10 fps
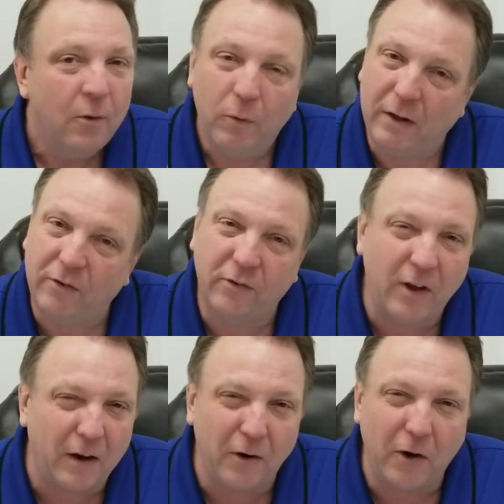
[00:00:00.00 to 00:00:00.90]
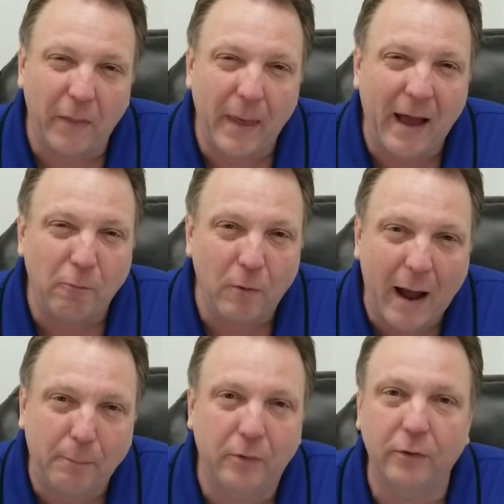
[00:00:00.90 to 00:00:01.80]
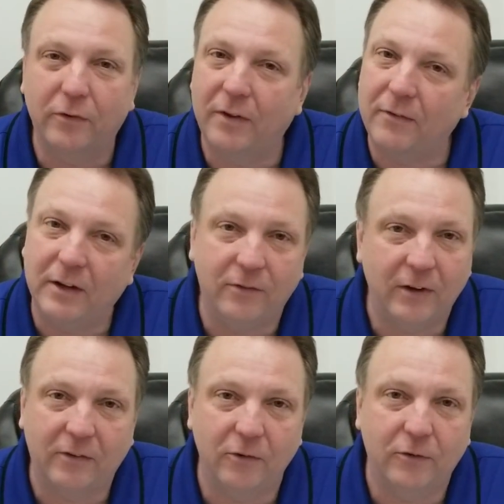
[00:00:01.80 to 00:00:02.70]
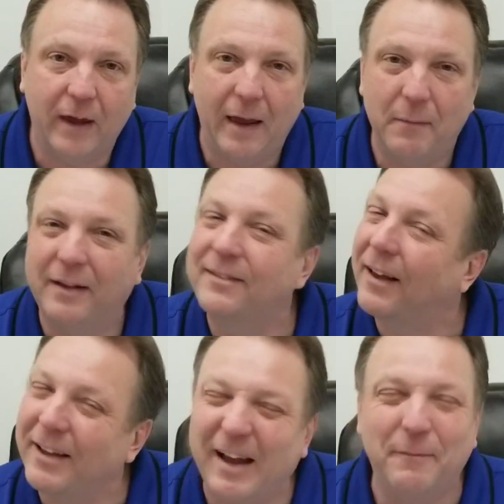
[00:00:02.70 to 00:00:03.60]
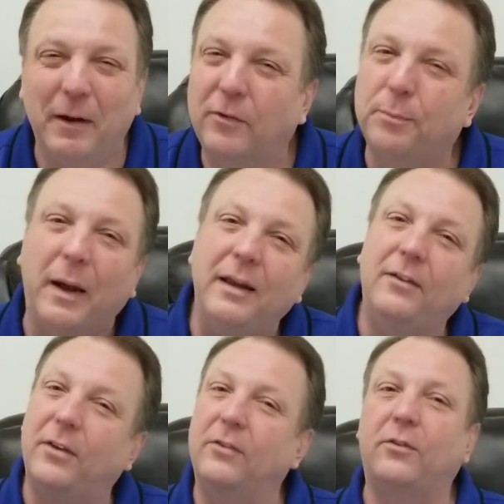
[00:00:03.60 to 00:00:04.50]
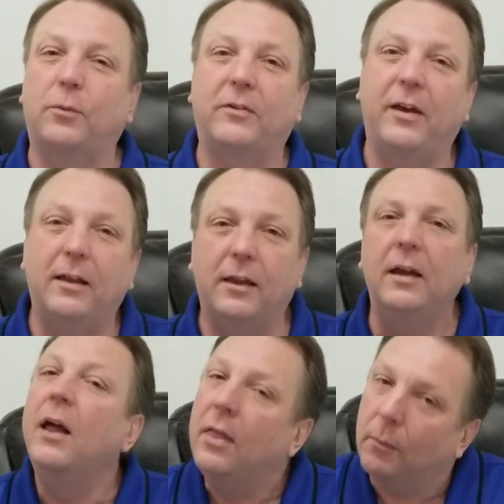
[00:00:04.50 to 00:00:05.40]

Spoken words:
We stuttered on that Raptors 76ers game. And I tell you, my spidey senses were tingling.